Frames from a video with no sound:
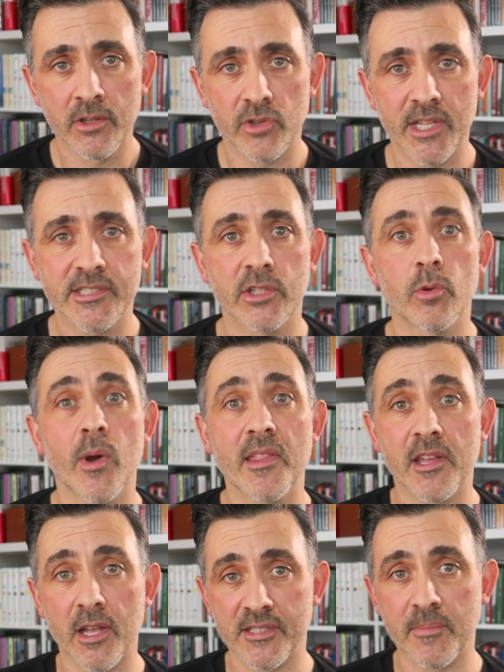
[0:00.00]
tricks, and the way
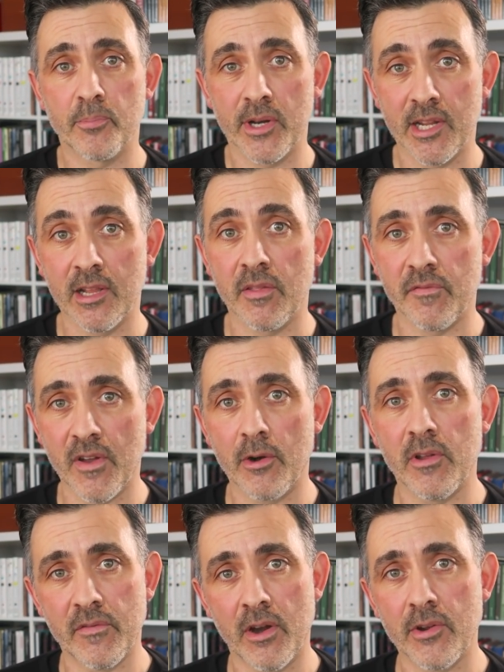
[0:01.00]
the cards are printed is
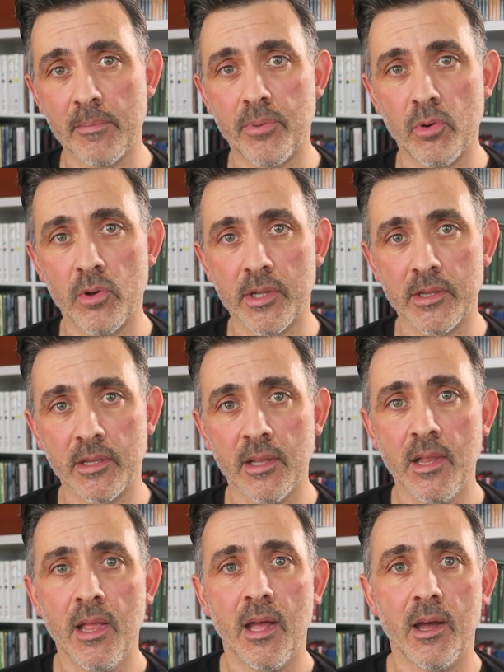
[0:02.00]
very, very important,
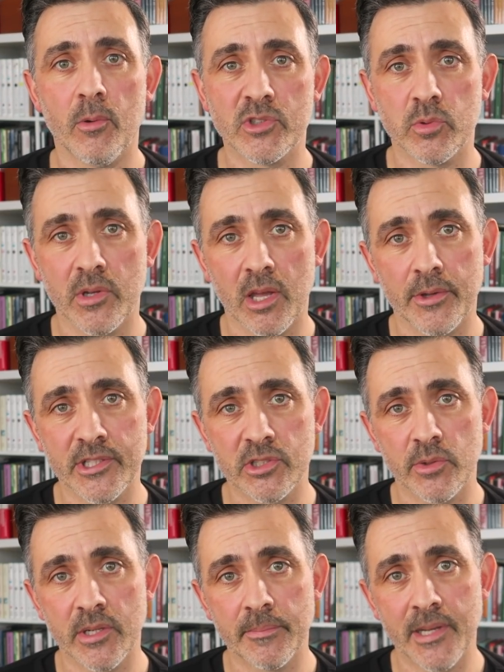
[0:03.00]
which we'll go
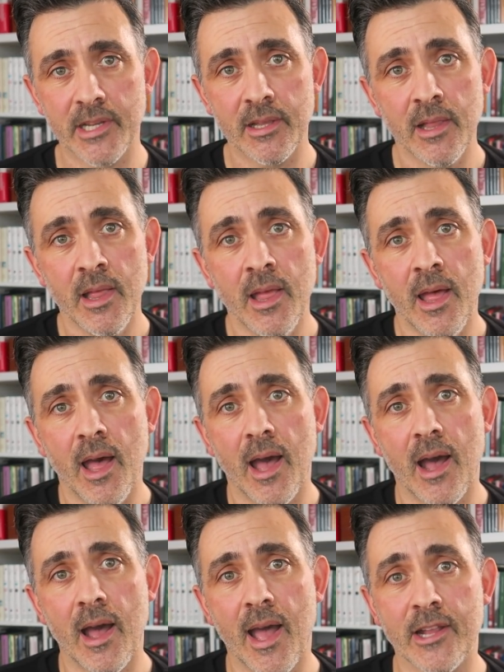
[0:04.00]
into in a minute.
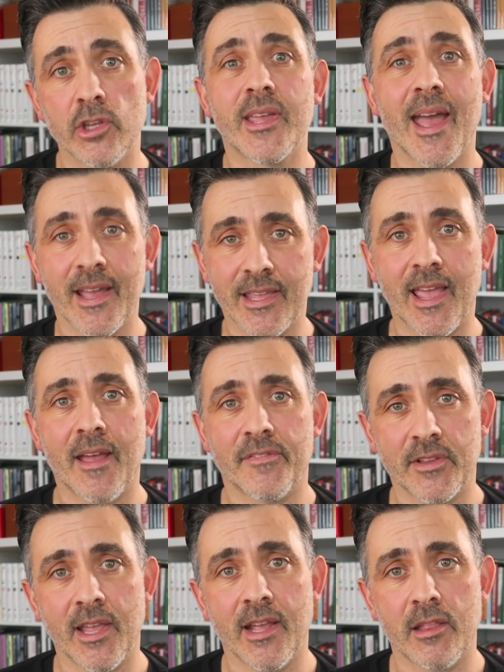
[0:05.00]
And you get a
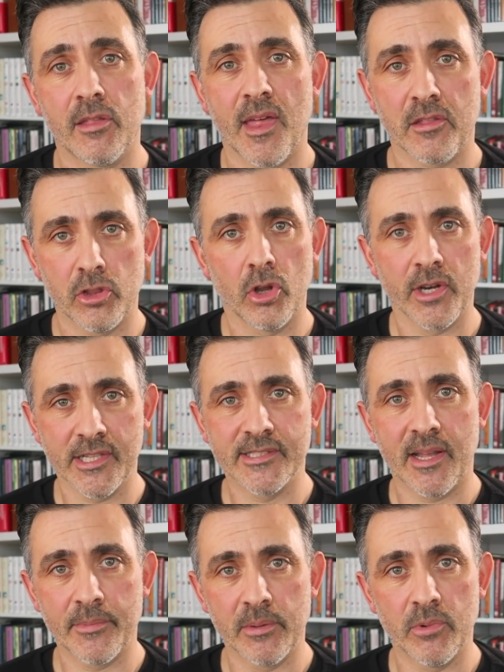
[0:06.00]
gaff deck, so that's
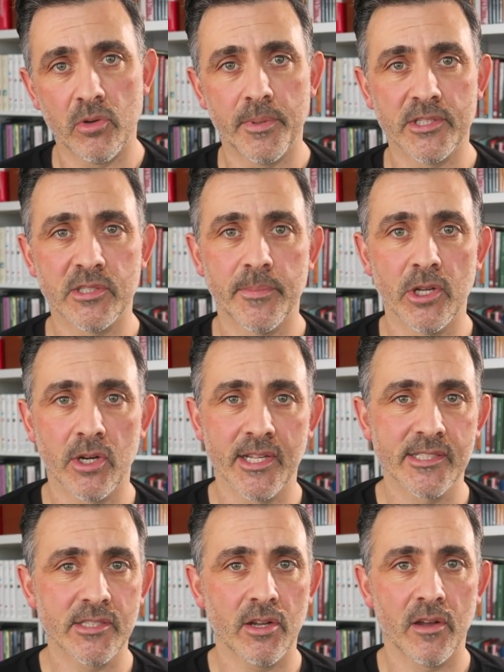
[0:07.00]
non-examinable. But to be
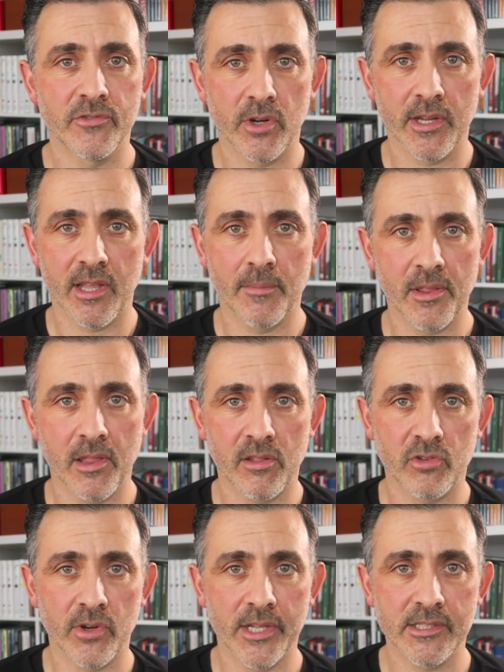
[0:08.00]
honest, I've tried a couple of these
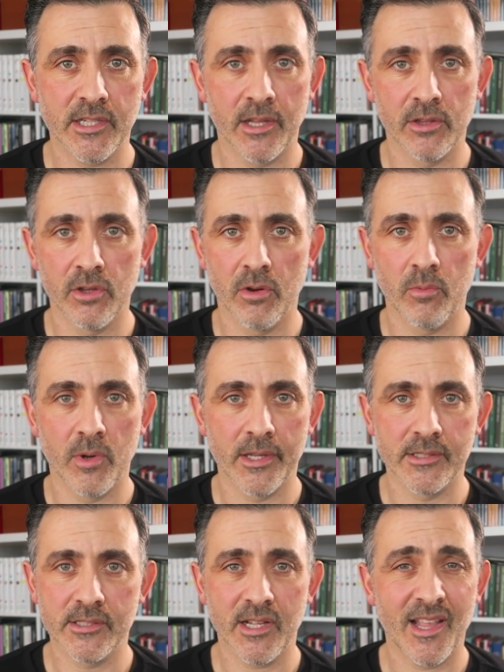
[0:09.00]
tricks and not once,